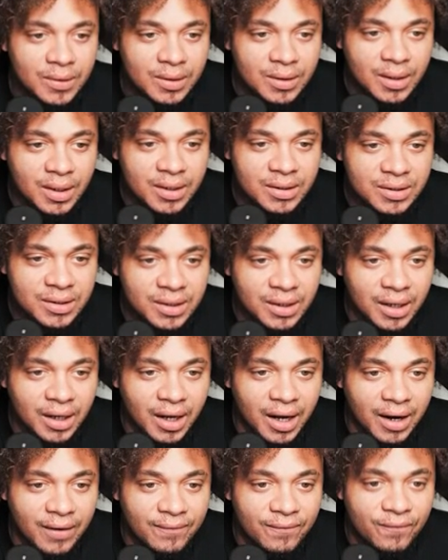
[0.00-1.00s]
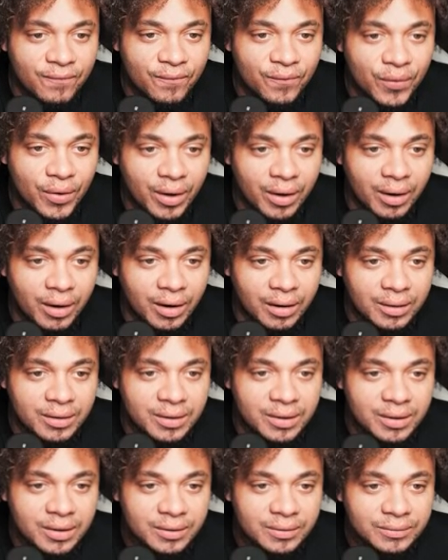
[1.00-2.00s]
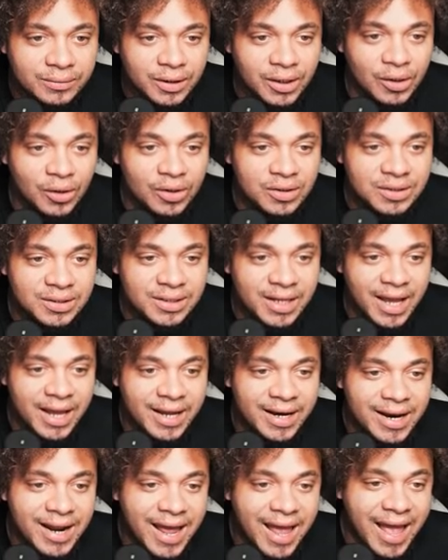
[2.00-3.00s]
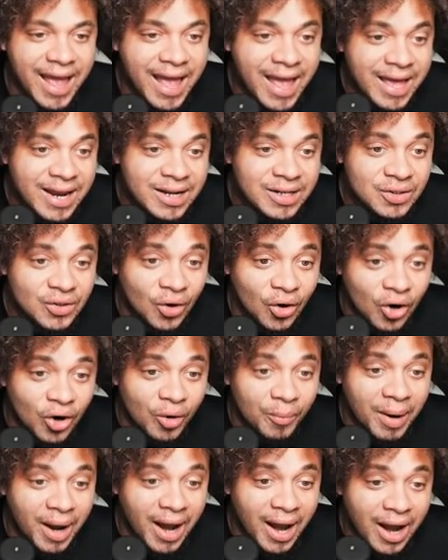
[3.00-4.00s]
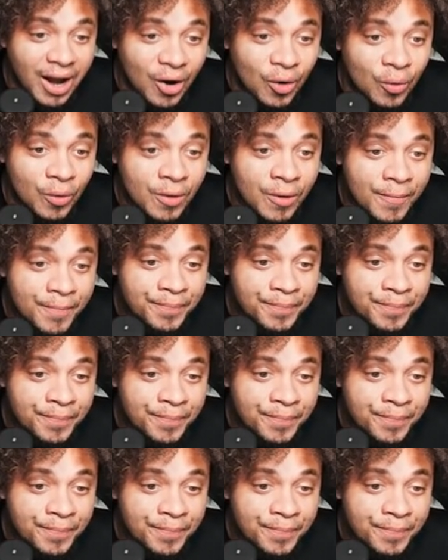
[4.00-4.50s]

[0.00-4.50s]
This nigga got fucked. He lost his head and his arm. How?